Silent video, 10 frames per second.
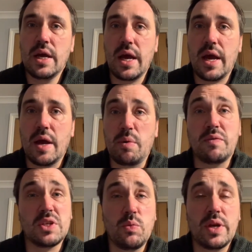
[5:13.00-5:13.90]
But
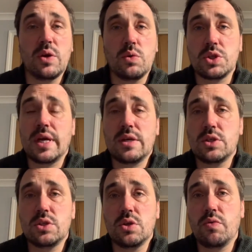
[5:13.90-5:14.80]
obviously when the auction houses
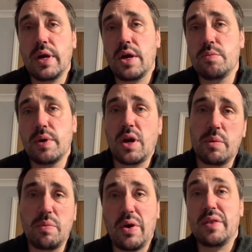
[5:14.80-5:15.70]
do reopen, I'll be
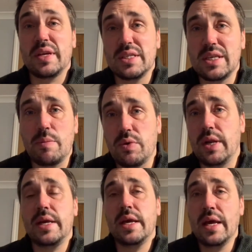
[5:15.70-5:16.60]
buying things
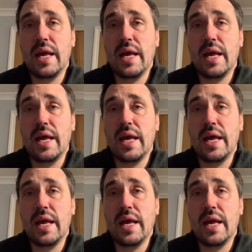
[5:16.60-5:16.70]
separately.